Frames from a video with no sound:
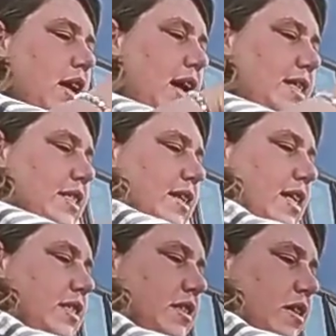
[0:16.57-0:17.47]
as you
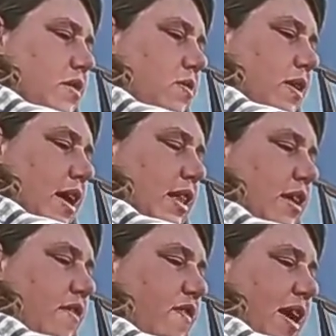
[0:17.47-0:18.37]
guys know, I
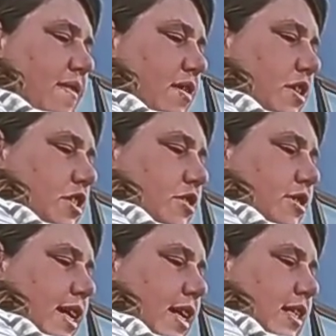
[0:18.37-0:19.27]
love 5 hour ninja
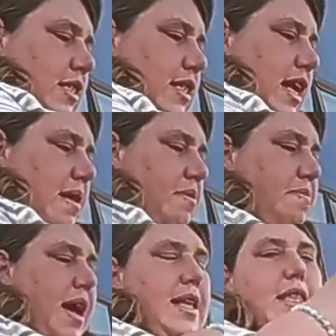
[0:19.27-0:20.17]
drinks, and I've been
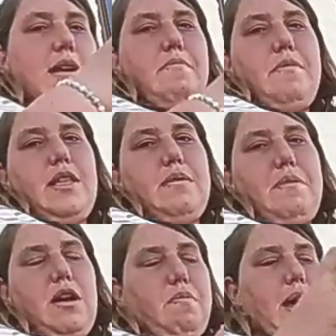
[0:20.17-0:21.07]
buying them in the
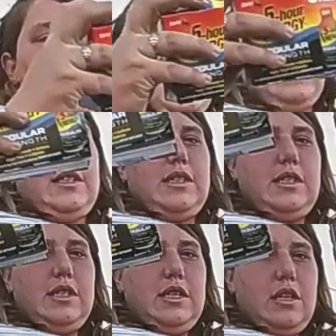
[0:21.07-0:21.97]
bigger packs
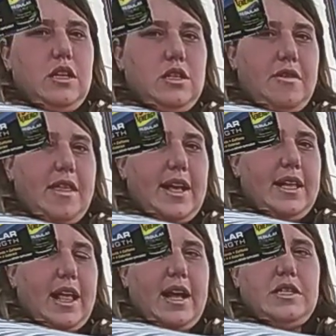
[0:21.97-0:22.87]
so that they
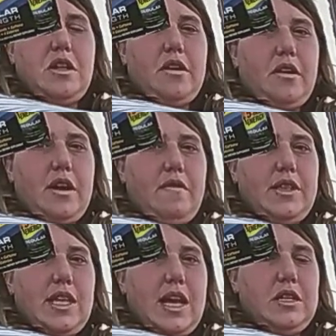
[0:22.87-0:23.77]
can last longer and
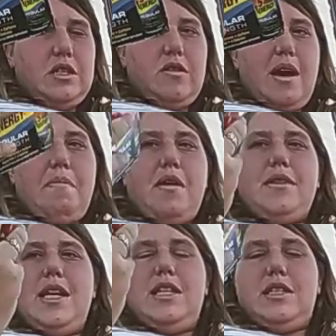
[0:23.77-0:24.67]
everything. So, I bought
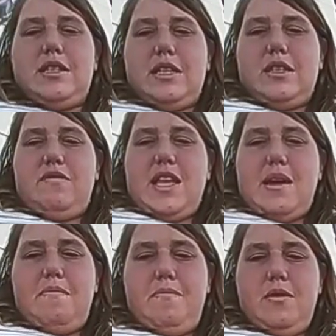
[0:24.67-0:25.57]
these, six of
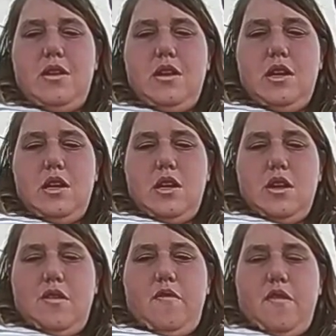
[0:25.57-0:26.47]
them,
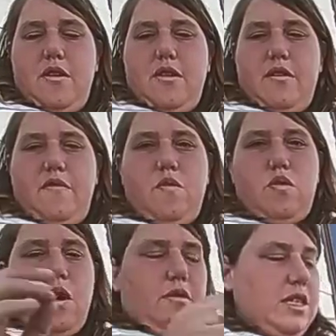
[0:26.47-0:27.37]
for
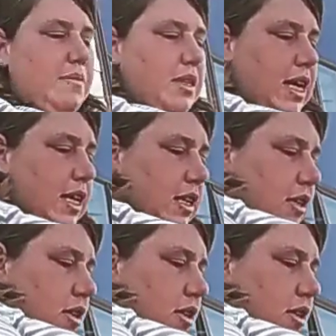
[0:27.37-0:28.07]
12 something.